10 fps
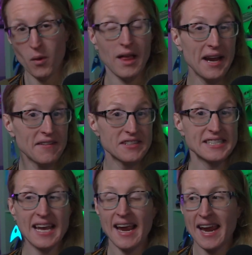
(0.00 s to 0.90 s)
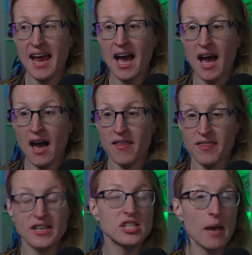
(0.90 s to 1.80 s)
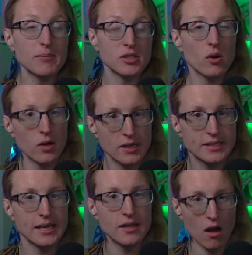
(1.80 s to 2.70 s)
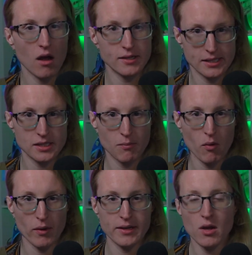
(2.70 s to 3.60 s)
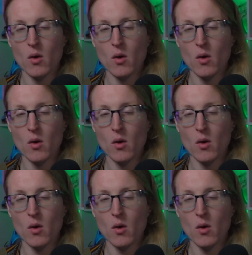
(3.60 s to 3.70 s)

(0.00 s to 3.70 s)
Well, I have to say, this episode did not disappoint.